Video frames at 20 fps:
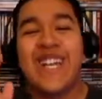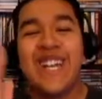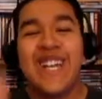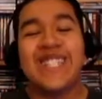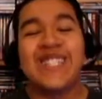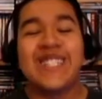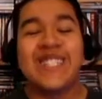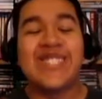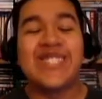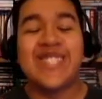
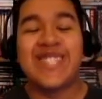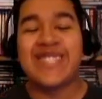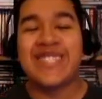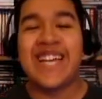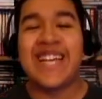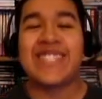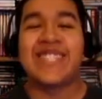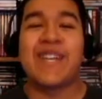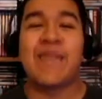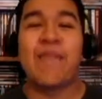listen to the
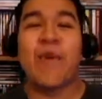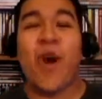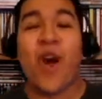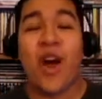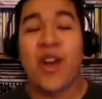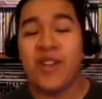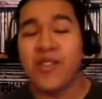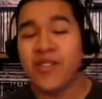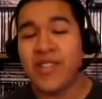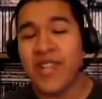exact same
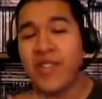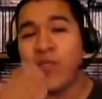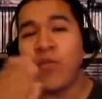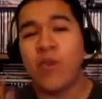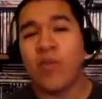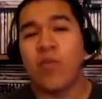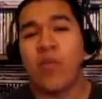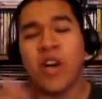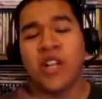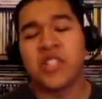audio that
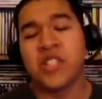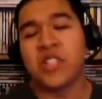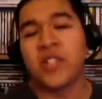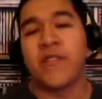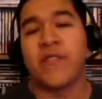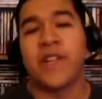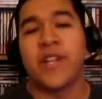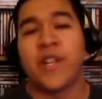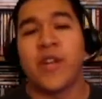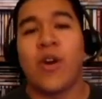you are
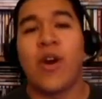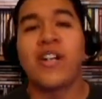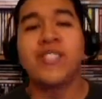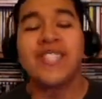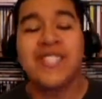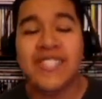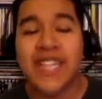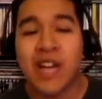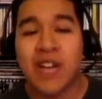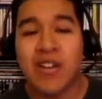watching our video
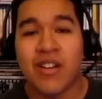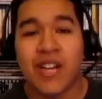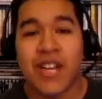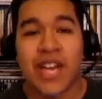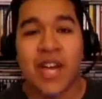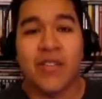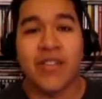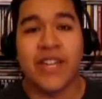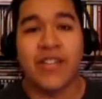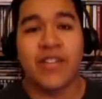on
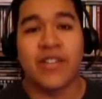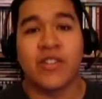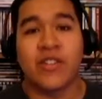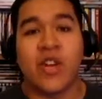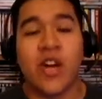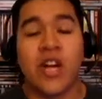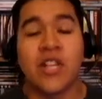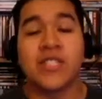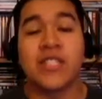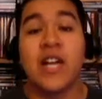SoundCloud, Nerd
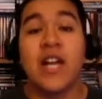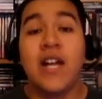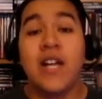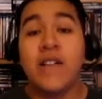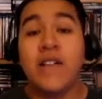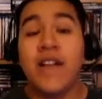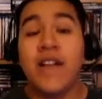Thoughts.